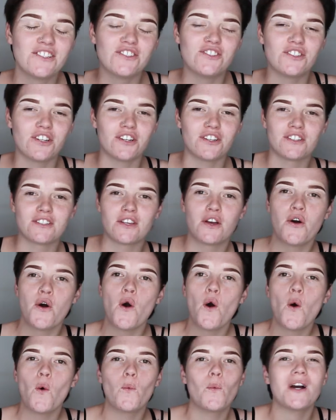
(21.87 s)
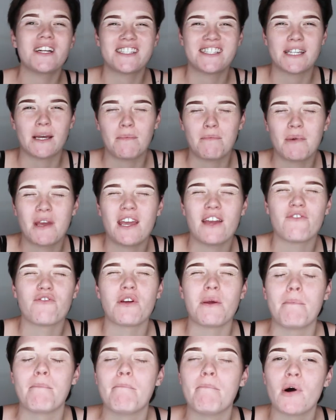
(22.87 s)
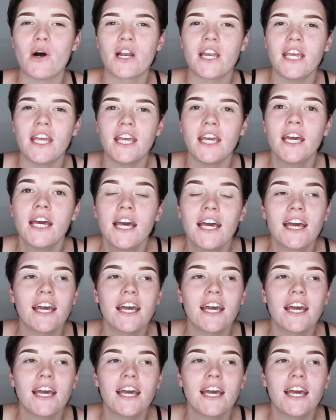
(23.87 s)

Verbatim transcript: Jokes. What's up, everybody?